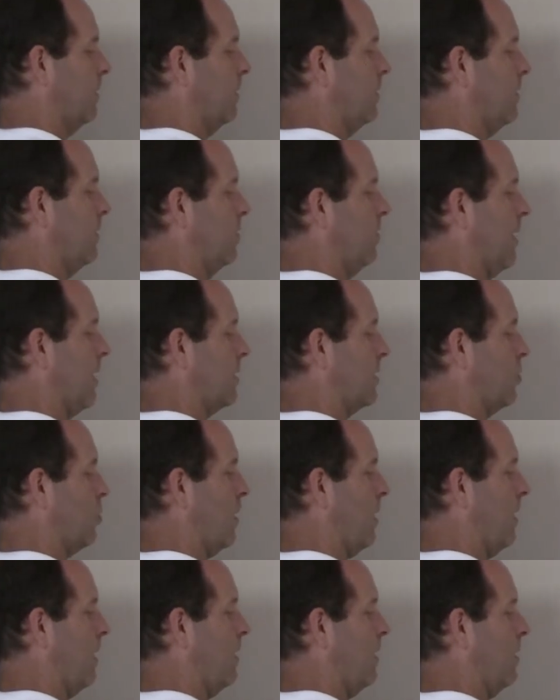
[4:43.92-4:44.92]
2x
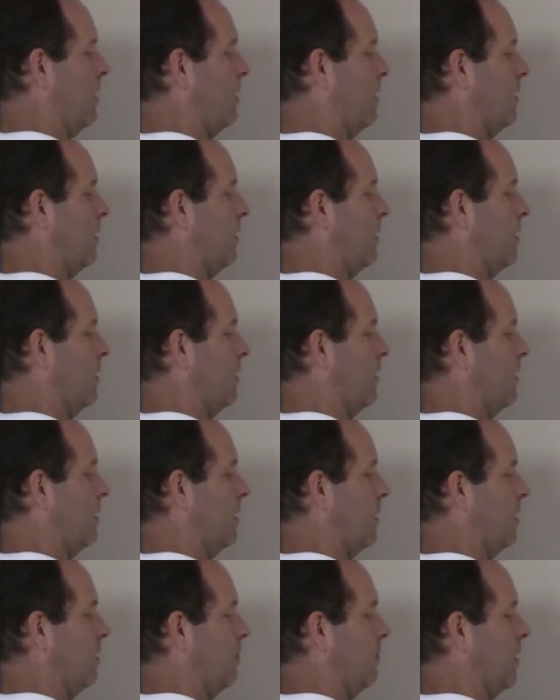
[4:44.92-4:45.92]
squared
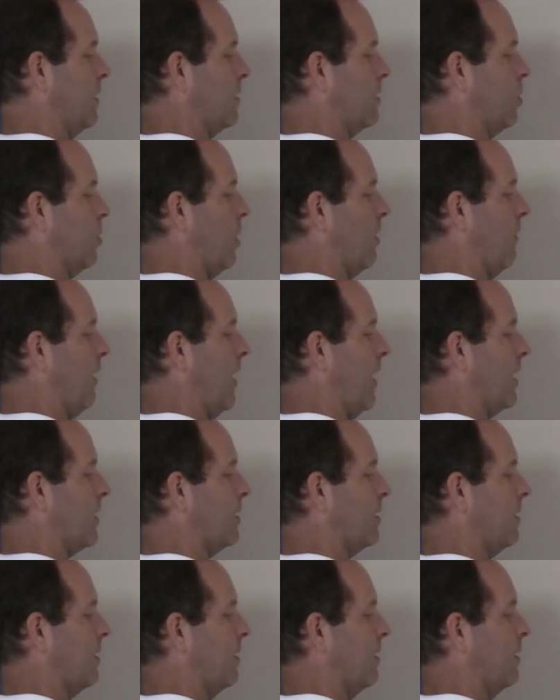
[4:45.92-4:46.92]
plus
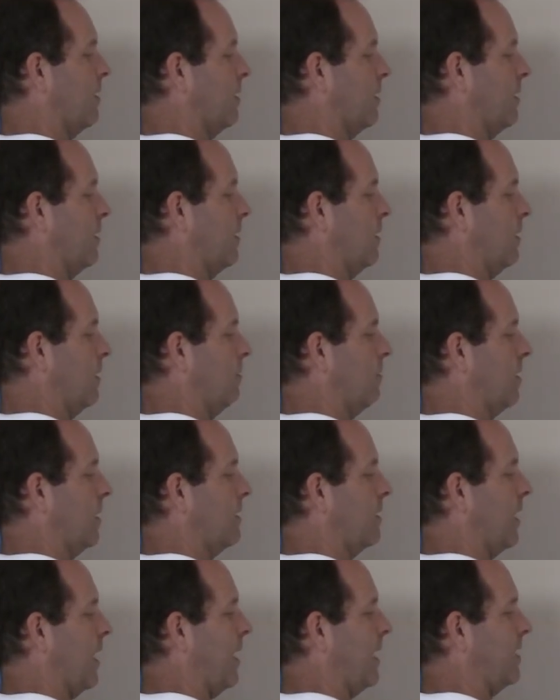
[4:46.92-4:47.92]
12x
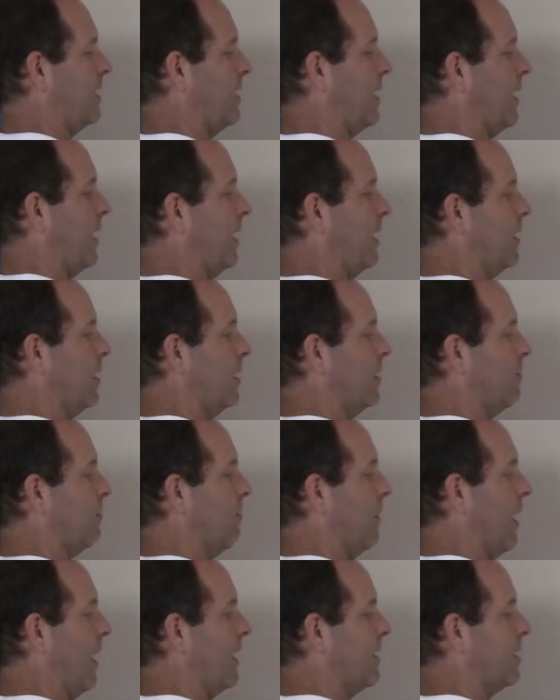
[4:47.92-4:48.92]
plus 18
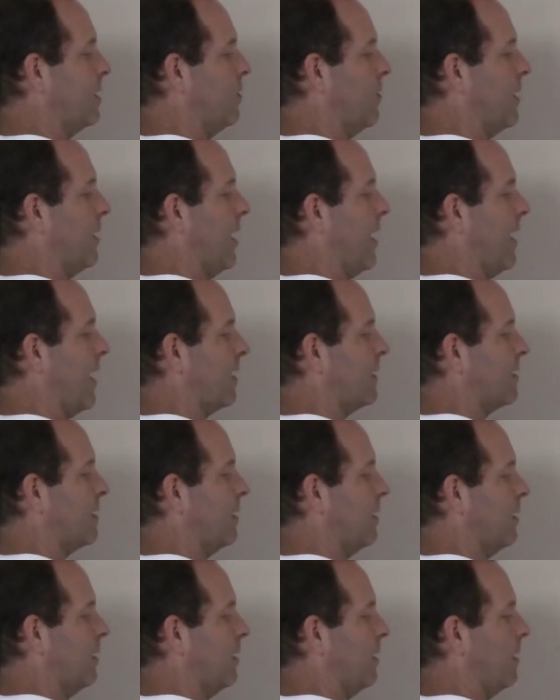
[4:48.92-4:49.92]
minus 3x
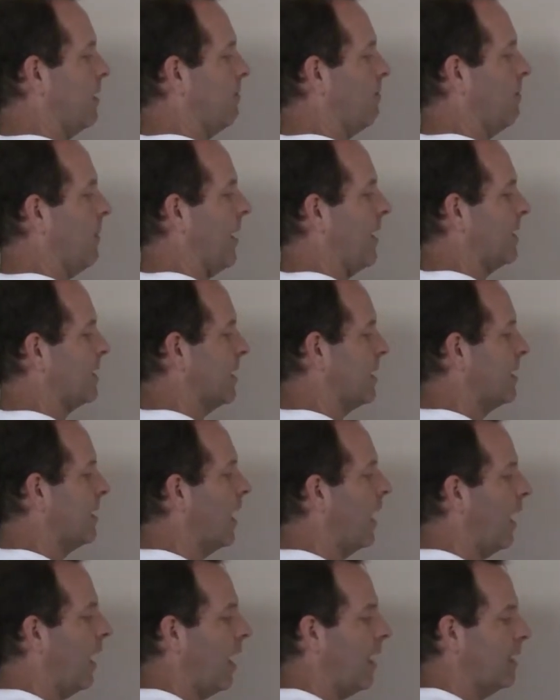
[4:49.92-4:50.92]
minus a
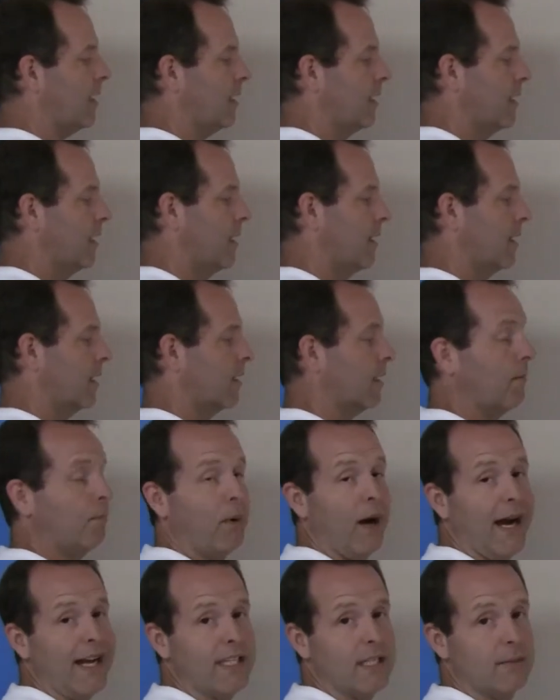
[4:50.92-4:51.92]
9.
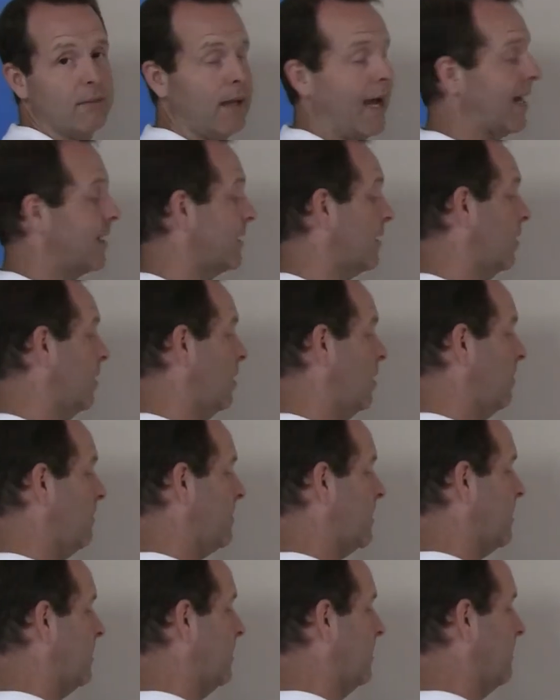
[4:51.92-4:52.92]
Combine some like
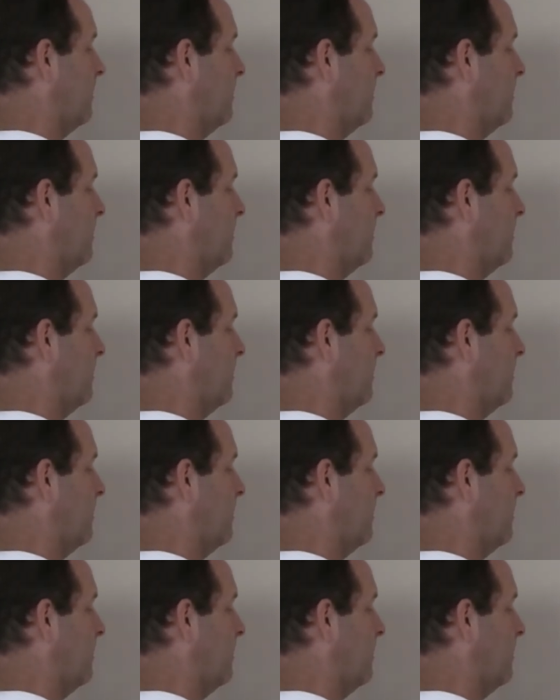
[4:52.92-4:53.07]
terms,